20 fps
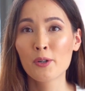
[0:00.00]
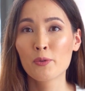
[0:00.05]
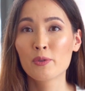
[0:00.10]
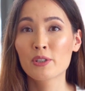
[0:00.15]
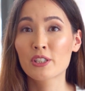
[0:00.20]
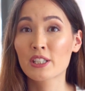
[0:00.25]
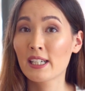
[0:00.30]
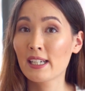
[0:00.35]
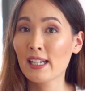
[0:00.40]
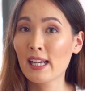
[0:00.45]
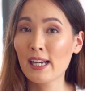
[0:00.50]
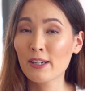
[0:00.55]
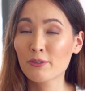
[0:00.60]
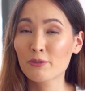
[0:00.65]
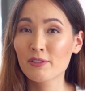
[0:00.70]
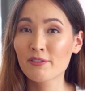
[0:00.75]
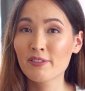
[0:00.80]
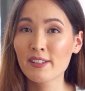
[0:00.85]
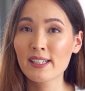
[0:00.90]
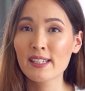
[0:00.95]
which can
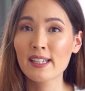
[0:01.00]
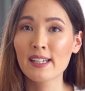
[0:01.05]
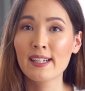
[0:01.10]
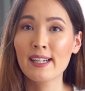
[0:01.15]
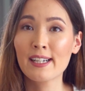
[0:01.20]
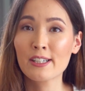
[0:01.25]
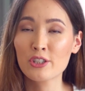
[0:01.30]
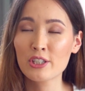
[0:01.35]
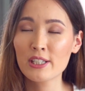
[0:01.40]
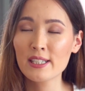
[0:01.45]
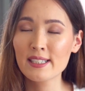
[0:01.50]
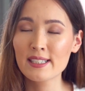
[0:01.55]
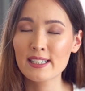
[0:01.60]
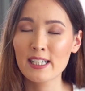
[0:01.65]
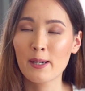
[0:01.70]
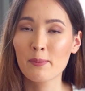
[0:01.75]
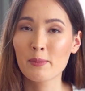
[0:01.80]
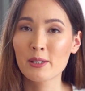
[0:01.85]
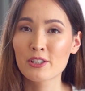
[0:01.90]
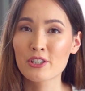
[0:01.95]
aggravate and actually
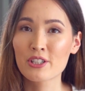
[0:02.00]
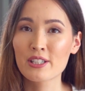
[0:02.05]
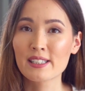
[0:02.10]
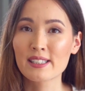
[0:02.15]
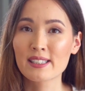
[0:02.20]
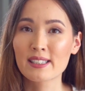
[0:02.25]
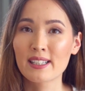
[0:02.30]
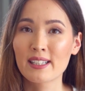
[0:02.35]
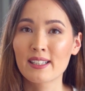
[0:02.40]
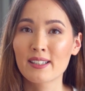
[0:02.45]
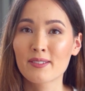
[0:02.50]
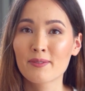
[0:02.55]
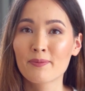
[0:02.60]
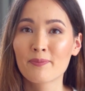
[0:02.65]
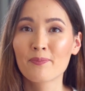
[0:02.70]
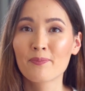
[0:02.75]
damage the skin.